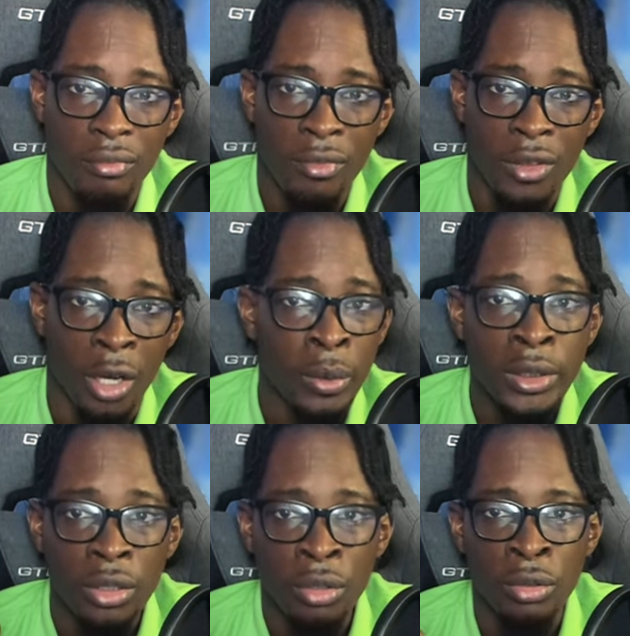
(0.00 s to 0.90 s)
now I
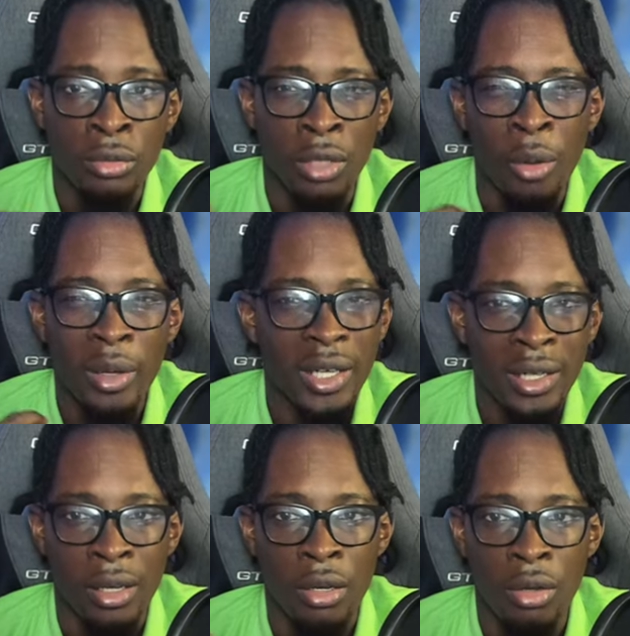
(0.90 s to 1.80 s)
know, now I
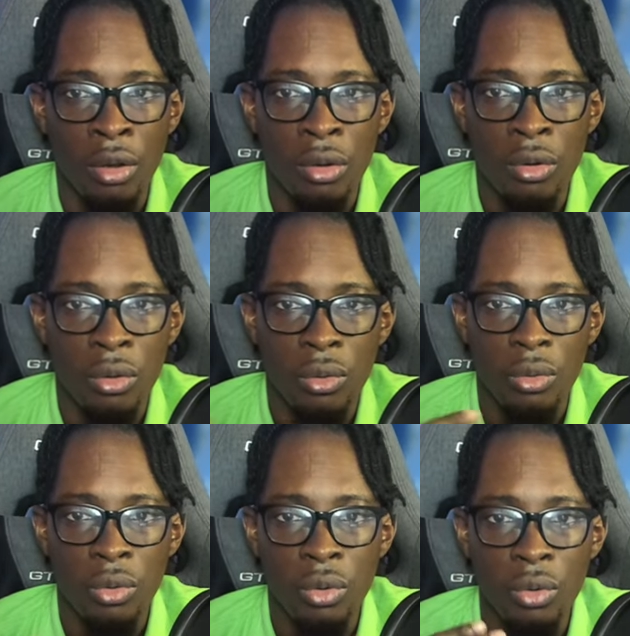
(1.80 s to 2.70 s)
kind of know
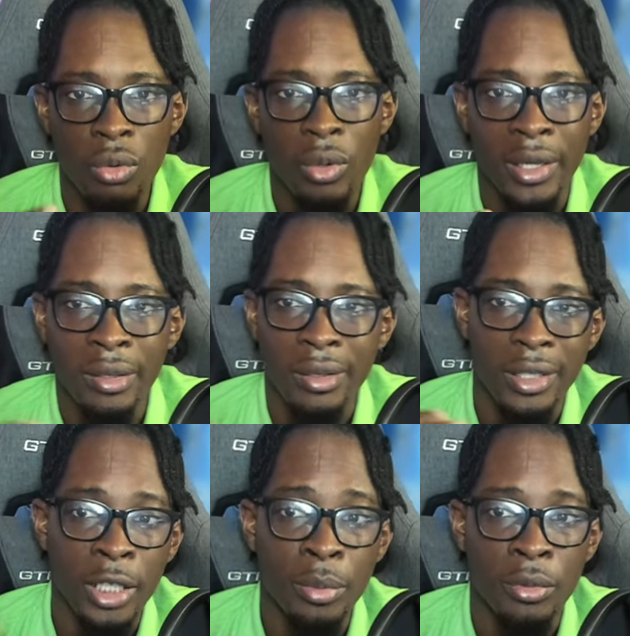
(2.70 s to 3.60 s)
who I gotta
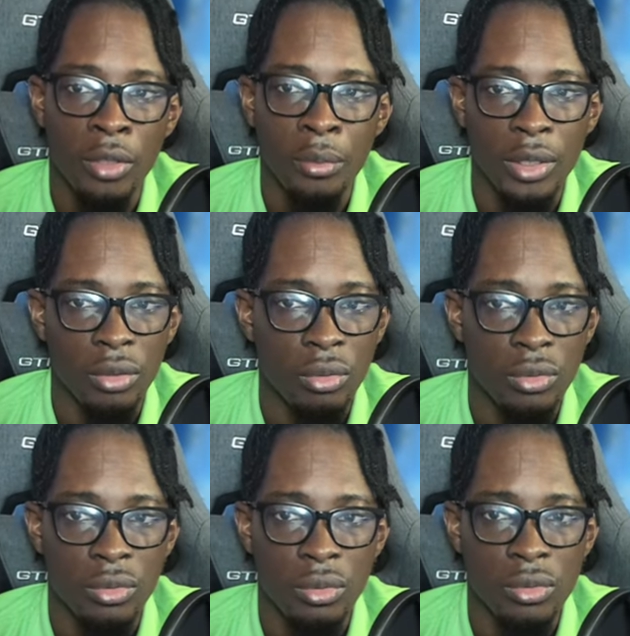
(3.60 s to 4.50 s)
keep around me and
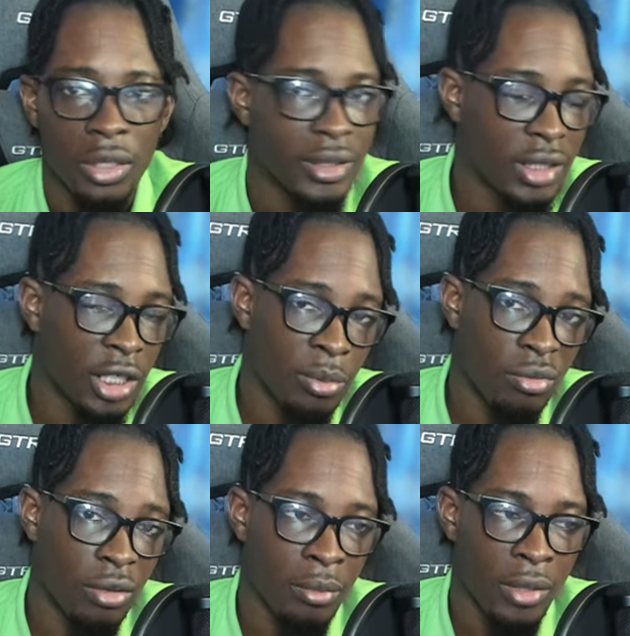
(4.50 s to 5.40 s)
who not to keep
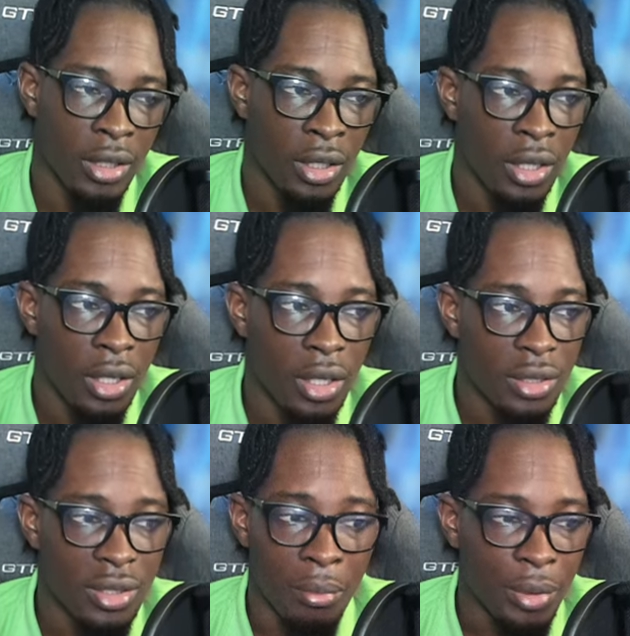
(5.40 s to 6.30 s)
around me.
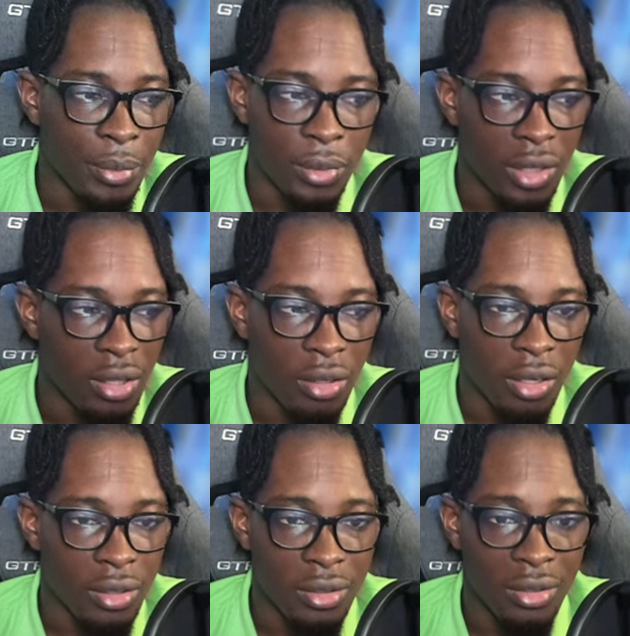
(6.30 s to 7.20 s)
Some people did
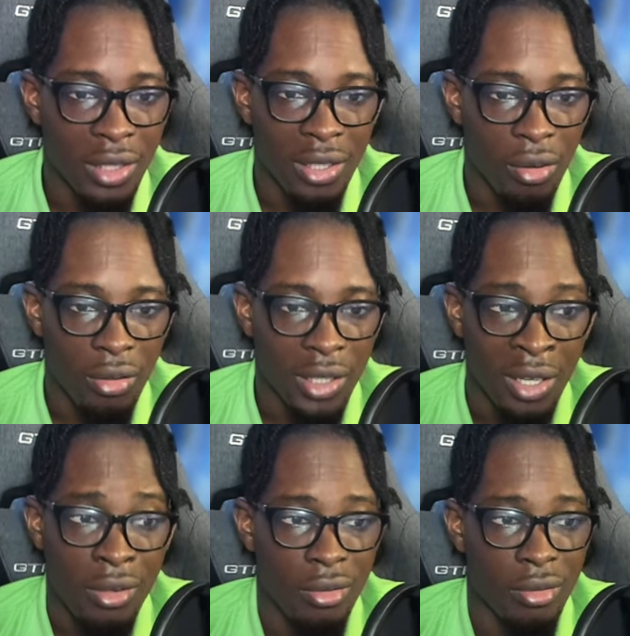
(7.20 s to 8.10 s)
not
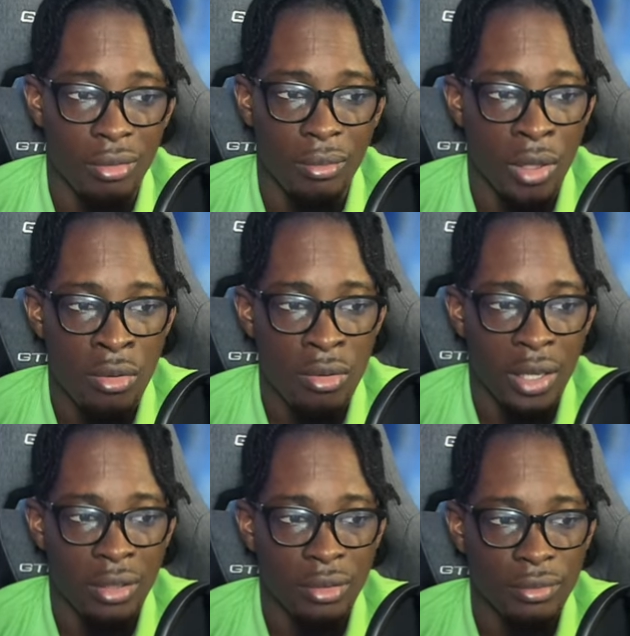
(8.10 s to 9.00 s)
care, bro. Like,